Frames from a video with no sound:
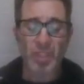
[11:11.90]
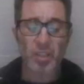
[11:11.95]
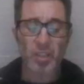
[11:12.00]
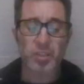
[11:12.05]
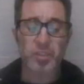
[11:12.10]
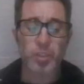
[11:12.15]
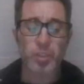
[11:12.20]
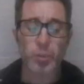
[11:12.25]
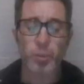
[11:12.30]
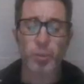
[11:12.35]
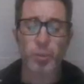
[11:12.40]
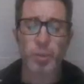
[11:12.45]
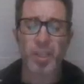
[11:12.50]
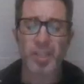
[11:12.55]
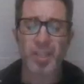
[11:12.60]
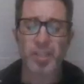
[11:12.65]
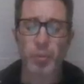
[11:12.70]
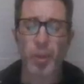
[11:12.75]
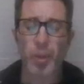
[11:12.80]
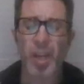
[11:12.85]
until we
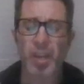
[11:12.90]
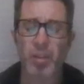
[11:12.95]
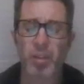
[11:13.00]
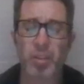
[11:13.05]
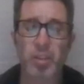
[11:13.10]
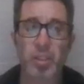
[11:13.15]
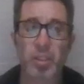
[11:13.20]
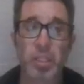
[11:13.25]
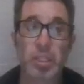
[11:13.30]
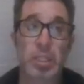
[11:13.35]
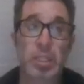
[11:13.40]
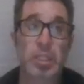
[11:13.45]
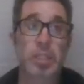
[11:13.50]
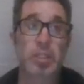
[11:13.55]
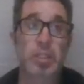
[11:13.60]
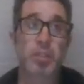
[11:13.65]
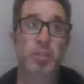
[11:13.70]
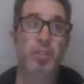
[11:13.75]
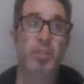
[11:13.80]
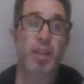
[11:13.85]
realize, wow,
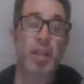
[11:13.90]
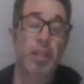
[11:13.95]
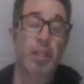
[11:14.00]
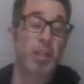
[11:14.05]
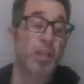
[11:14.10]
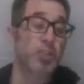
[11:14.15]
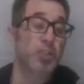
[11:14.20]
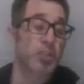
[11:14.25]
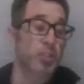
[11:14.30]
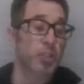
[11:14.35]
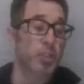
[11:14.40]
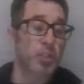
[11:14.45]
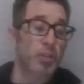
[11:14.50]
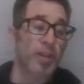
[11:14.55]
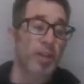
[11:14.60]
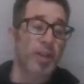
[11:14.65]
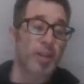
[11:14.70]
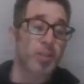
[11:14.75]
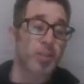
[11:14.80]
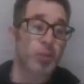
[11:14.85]
I cut sugar
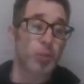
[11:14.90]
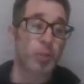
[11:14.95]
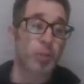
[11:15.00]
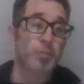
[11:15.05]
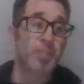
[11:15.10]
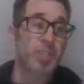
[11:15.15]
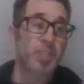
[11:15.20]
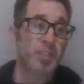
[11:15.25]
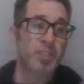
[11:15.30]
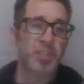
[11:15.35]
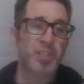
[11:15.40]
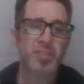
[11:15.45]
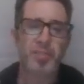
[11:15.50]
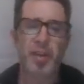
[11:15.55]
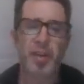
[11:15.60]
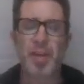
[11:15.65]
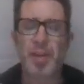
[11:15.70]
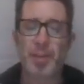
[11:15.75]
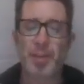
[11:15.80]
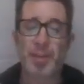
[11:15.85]
out, or I'm taking these
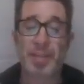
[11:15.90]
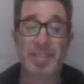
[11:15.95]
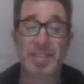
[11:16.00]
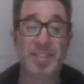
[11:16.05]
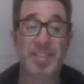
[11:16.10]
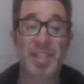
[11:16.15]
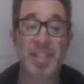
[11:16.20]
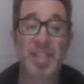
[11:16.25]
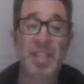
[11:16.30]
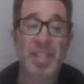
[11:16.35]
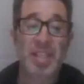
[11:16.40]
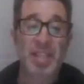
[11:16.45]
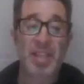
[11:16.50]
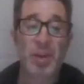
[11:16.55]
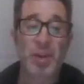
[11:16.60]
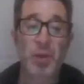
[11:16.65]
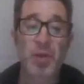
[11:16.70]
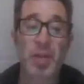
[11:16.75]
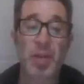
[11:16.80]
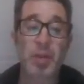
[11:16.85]
vitamins,
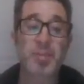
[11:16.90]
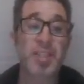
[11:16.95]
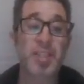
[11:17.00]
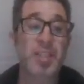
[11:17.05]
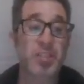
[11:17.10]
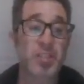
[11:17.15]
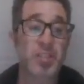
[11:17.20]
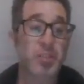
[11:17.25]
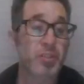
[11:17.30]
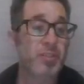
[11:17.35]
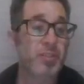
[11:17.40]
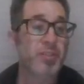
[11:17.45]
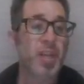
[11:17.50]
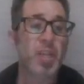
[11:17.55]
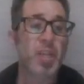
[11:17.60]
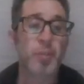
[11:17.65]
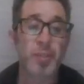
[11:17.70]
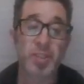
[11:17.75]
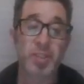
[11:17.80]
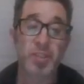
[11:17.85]
or I'm taking certain
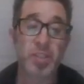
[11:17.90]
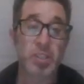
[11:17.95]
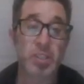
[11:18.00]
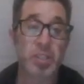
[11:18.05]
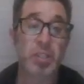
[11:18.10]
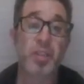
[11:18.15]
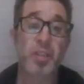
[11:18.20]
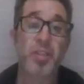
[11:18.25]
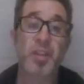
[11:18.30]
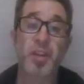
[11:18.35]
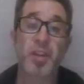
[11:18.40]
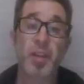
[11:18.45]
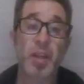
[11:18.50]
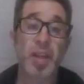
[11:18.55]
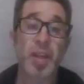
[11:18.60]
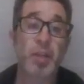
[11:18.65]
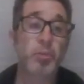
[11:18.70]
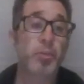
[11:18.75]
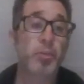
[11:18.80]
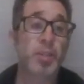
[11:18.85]
vitamins that
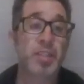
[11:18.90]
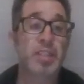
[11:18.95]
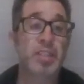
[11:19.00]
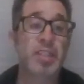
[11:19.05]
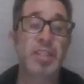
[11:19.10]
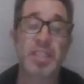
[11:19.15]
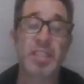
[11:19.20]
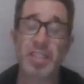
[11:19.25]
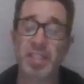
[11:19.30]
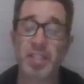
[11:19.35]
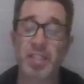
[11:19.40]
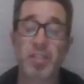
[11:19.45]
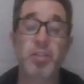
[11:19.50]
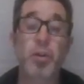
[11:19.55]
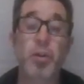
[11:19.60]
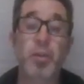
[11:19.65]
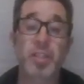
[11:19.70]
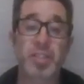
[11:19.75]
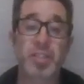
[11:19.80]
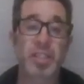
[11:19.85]
I really didn't
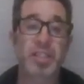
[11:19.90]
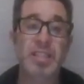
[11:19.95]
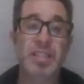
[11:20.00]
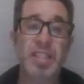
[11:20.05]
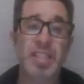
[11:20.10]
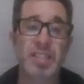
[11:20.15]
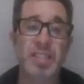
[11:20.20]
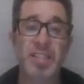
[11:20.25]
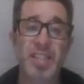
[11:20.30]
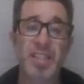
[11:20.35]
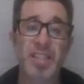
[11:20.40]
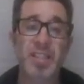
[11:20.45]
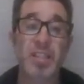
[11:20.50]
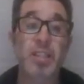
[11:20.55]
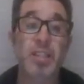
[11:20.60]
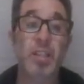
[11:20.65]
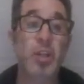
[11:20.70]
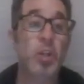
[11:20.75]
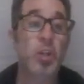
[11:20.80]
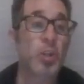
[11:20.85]
notice I
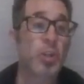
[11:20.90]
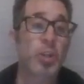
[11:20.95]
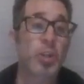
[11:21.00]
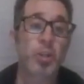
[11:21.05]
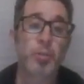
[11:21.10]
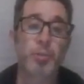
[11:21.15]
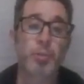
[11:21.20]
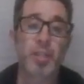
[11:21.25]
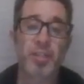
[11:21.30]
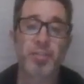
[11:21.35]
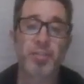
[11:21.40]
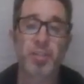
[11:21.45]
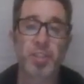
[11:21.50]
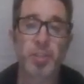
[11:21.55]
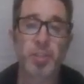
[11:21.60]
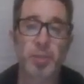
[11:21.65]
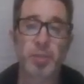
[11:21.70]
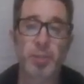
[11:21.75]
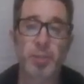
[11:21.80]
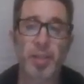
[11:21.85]
needed, but I feel
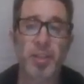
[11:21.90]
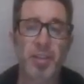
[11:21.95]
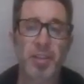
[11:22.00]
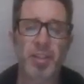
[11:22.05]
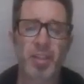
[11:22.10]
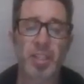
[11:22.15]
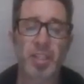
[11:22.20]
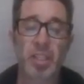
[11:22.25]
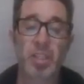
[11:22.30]
so much better.